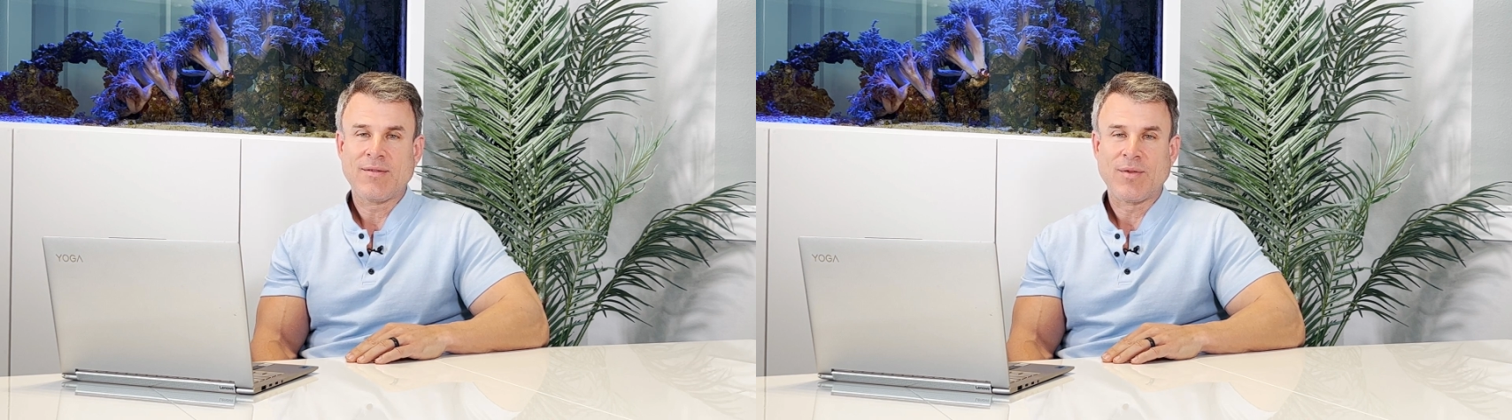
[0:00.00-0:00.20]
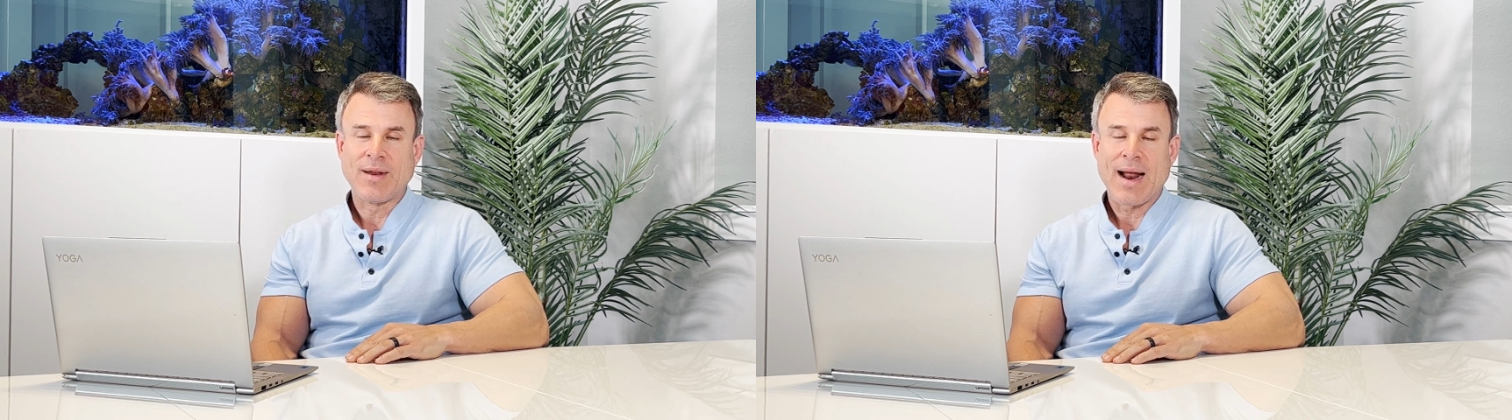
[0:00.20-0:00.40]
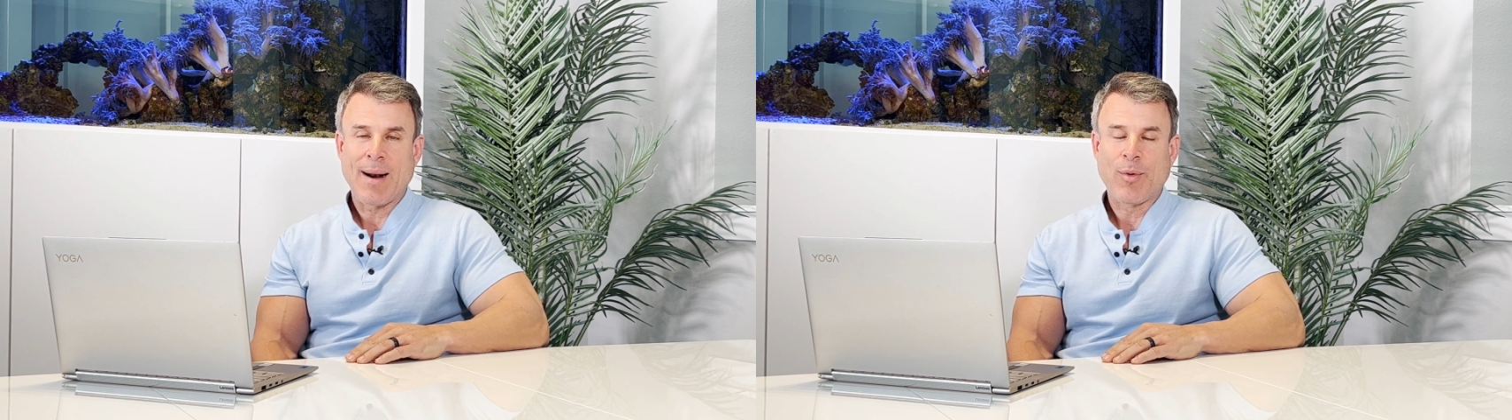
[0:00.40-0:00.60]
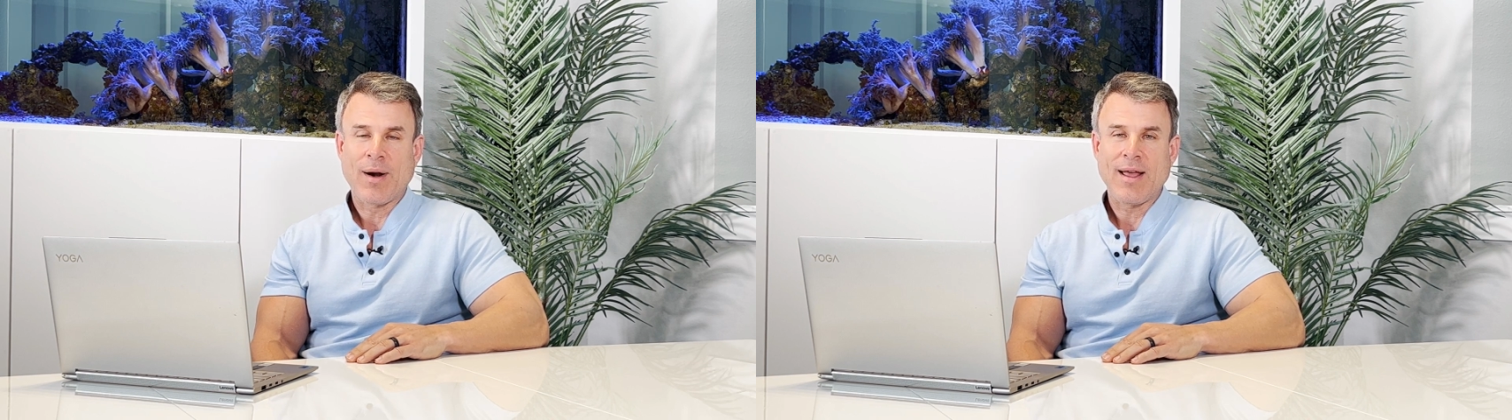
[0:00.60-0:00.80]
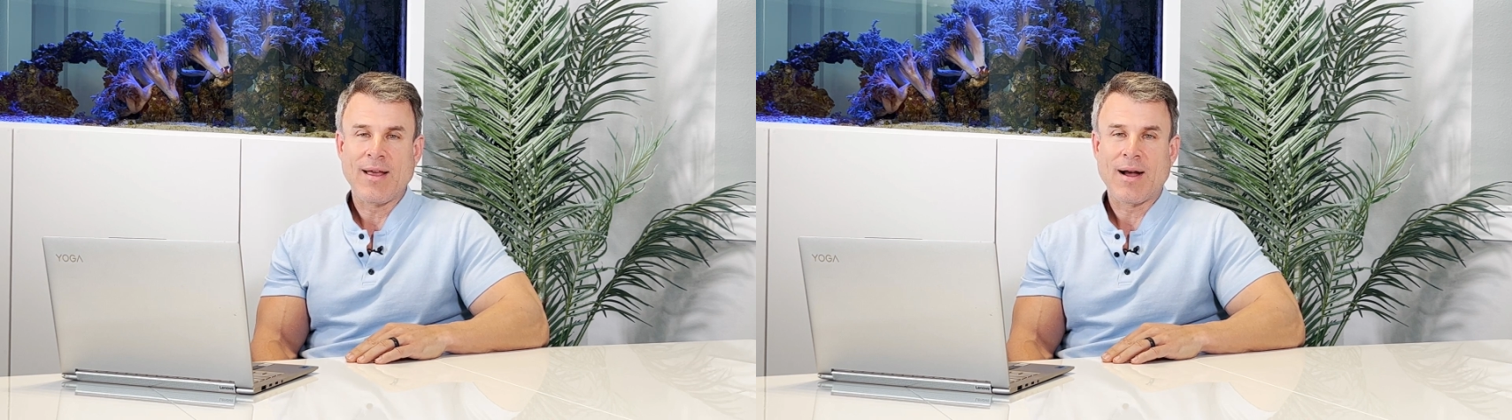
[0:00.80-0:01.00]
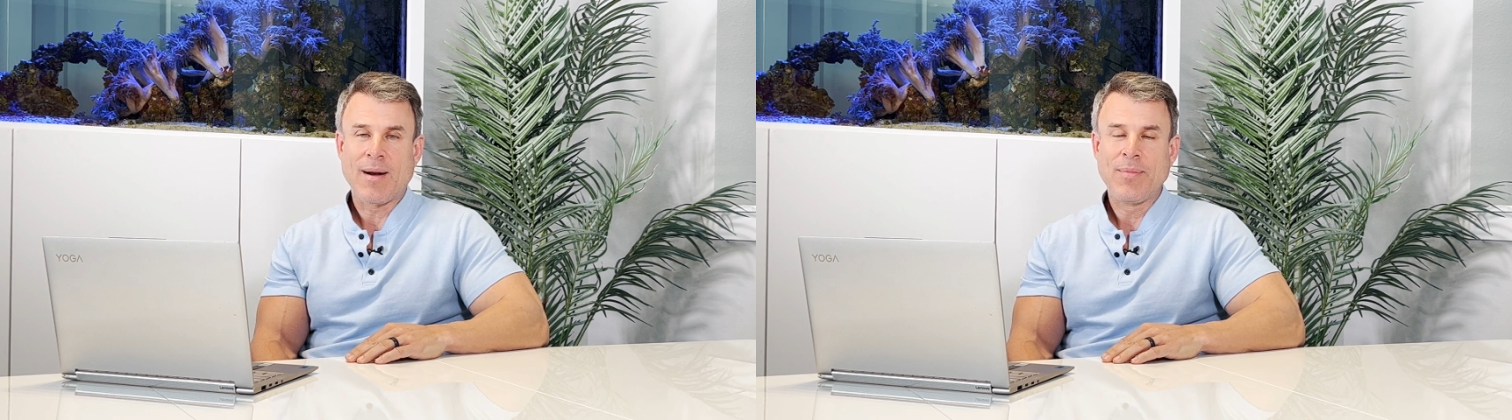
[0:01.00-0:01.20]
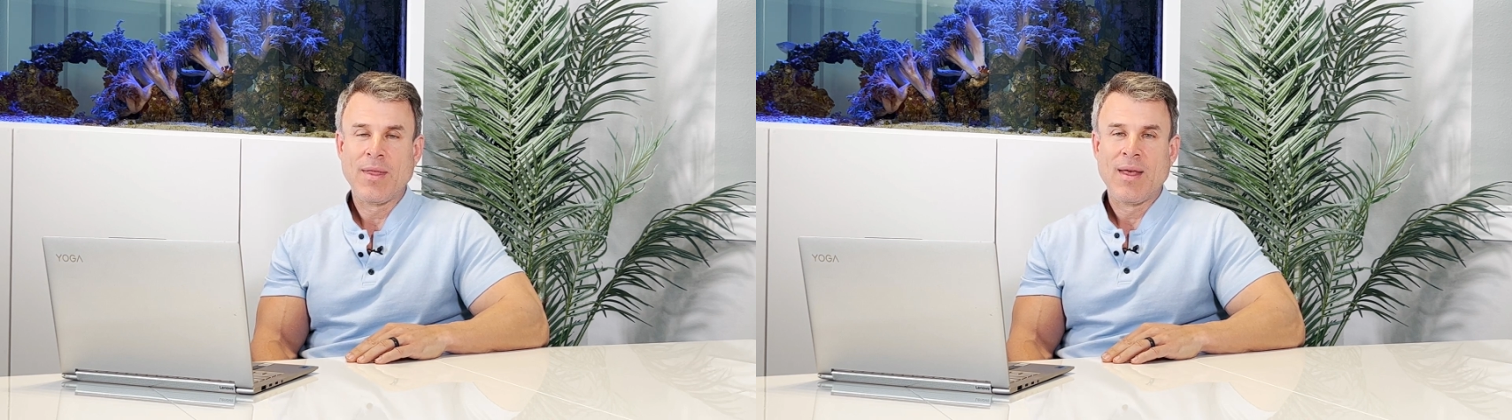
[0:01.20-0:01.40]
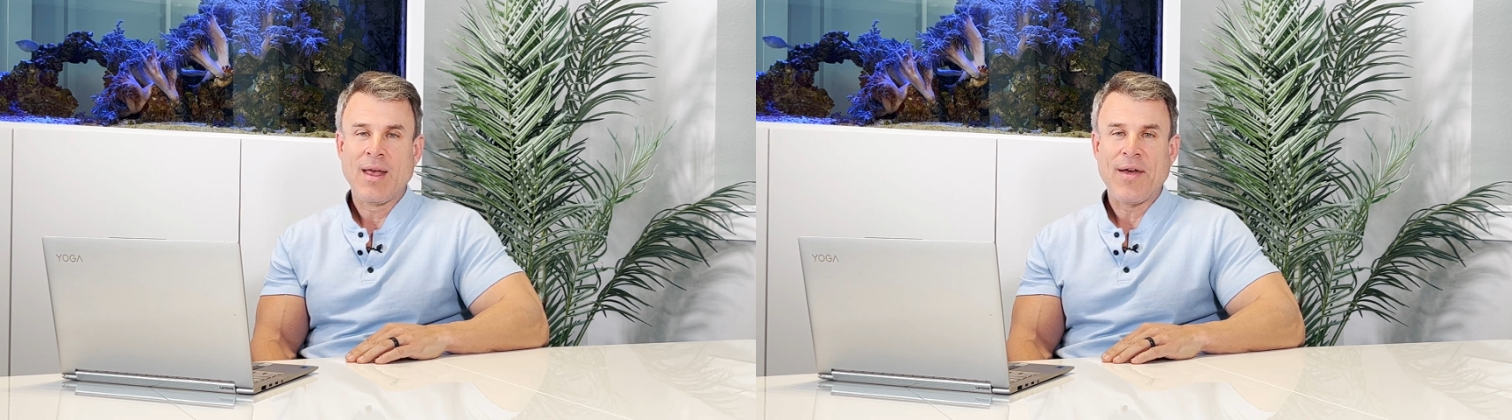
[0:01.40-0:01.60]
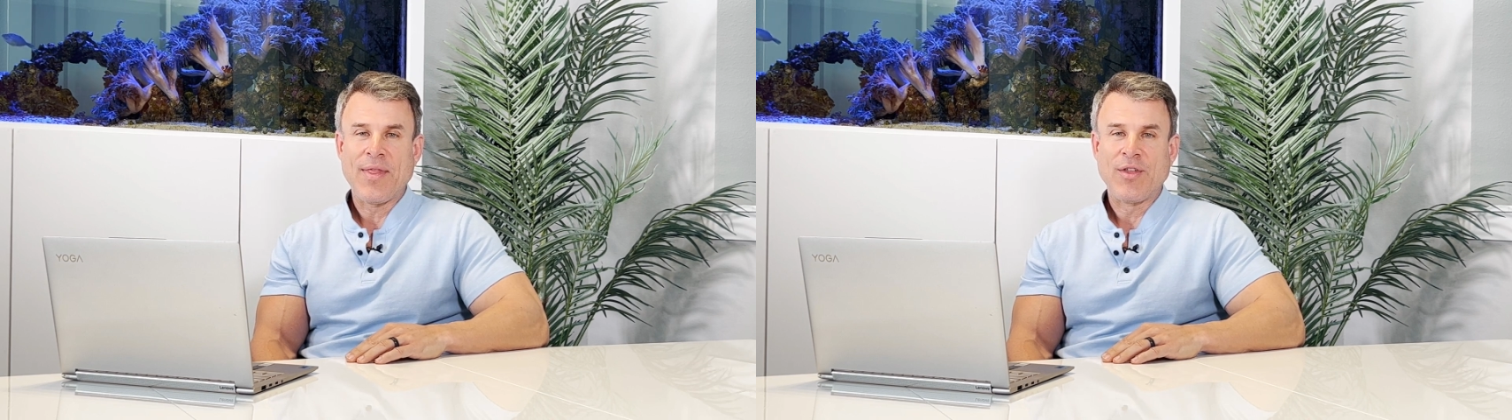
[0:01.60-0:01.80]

so net operating income. And then they're